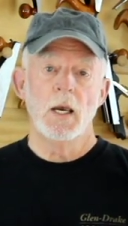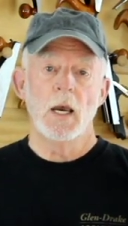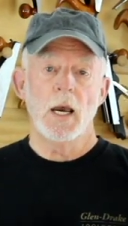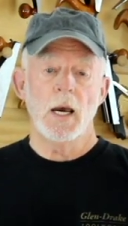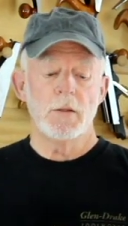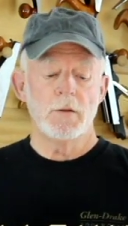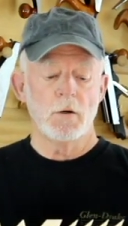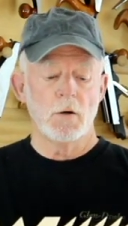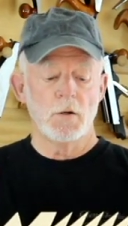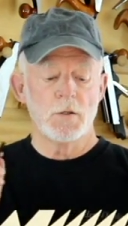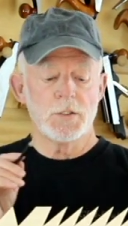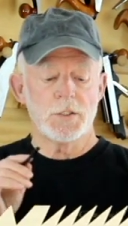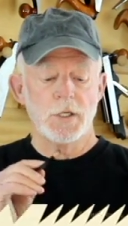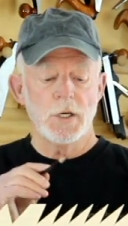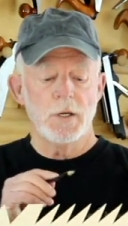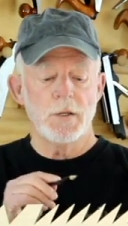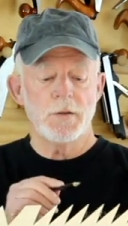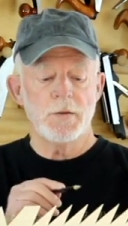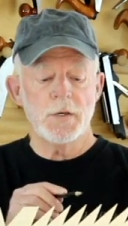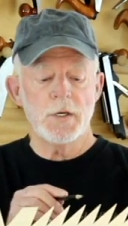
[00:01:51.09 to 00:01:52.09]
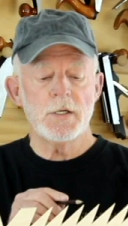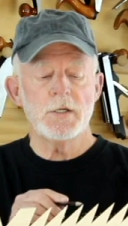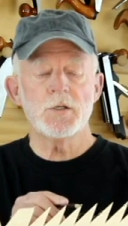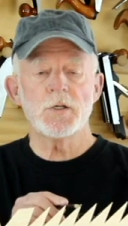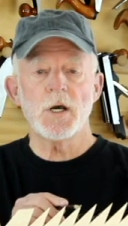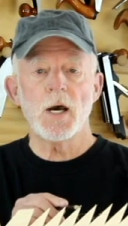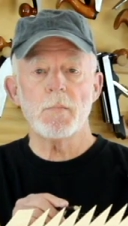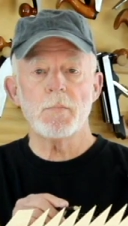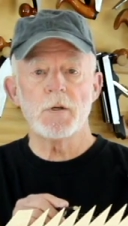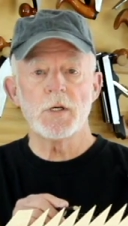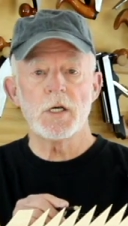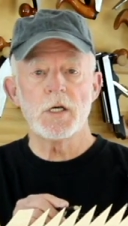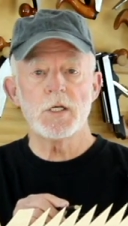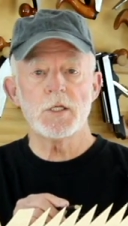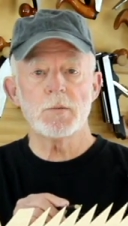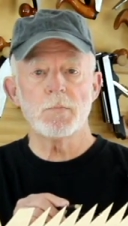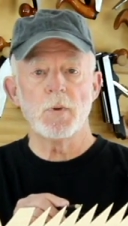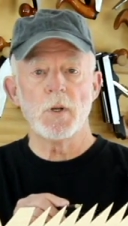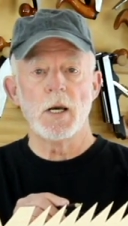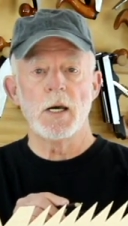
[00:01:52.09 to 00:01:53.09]
And those thin
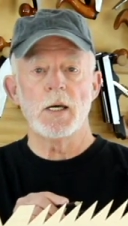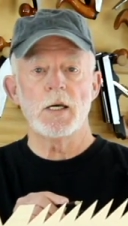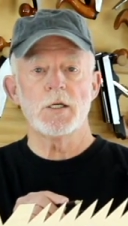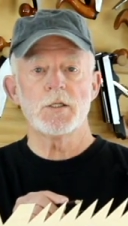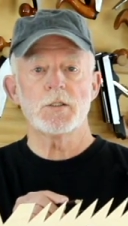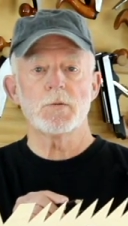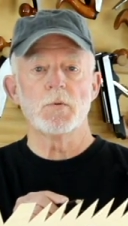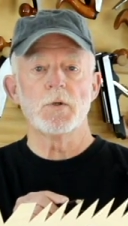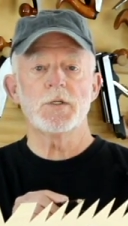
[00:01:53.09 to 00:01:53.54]
Japanese blades